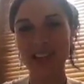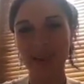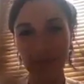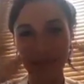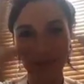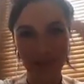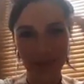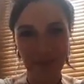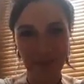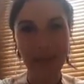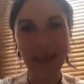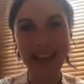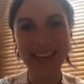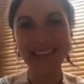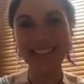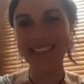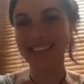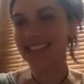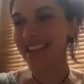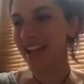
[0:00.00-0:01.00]
up and the mane
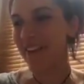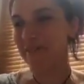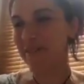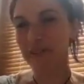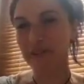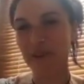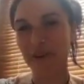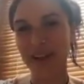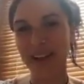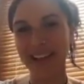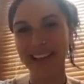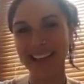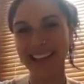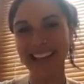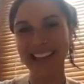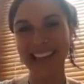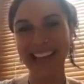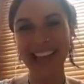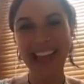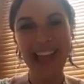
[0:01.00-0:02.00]
isn't everywhere.
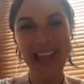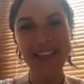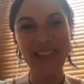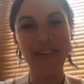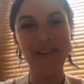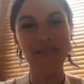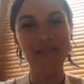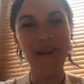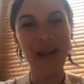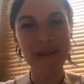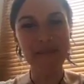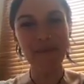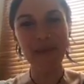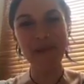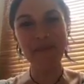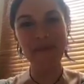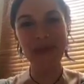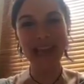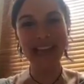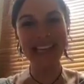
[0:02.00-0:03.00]
The rainbow
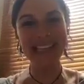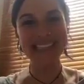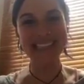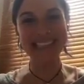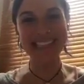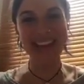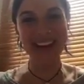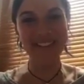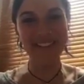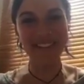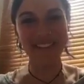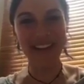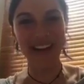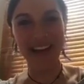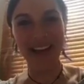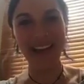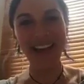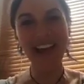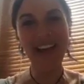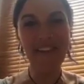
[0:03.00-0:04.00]
mane isn't
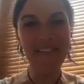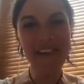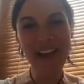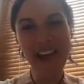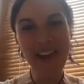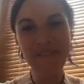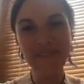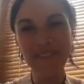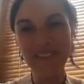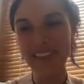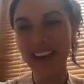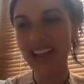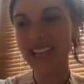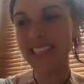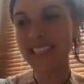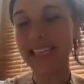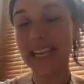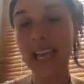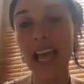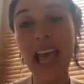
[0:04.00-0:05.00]
everywhere. Hooray for
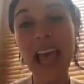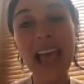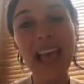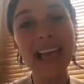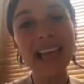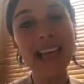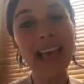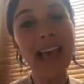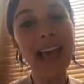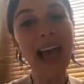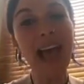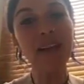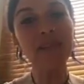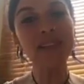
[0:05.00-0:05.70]
writing. Yeah, I